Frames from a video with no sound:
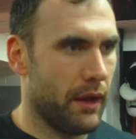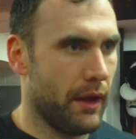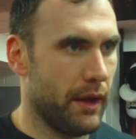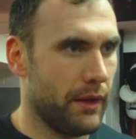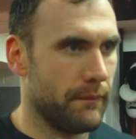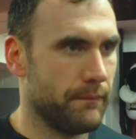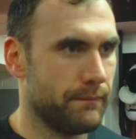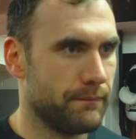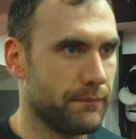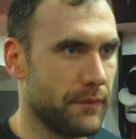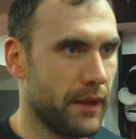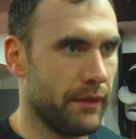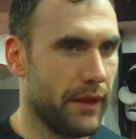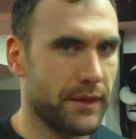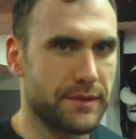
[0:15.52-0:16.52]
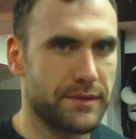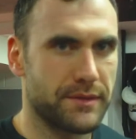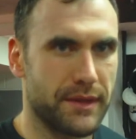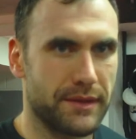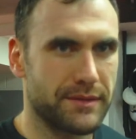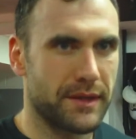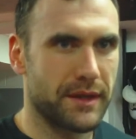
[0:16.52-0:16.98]
um, and that's
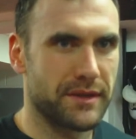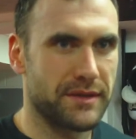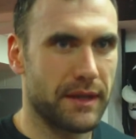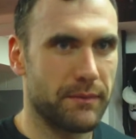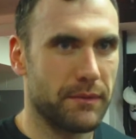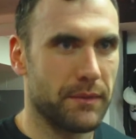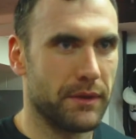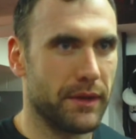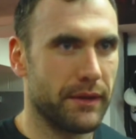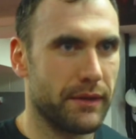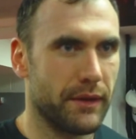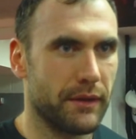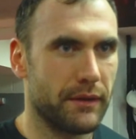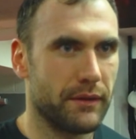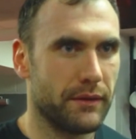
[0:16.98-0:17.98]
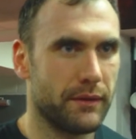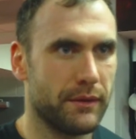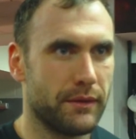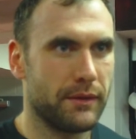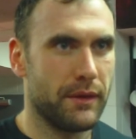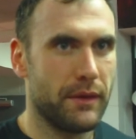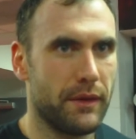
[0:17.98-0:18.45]
that's unacceptable. I think
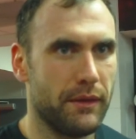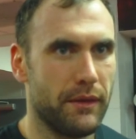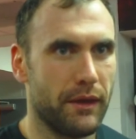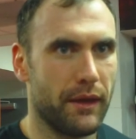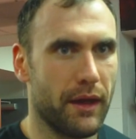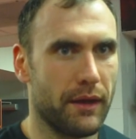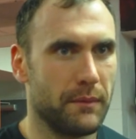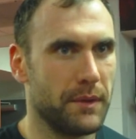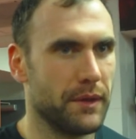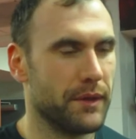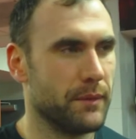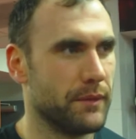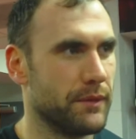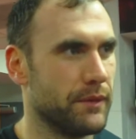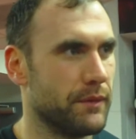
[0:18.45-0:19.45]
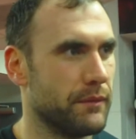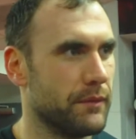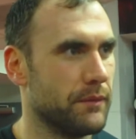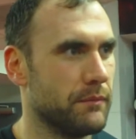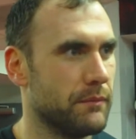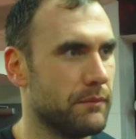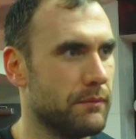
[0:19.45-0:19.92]
the accountability within the
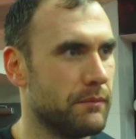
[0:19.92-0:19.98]
room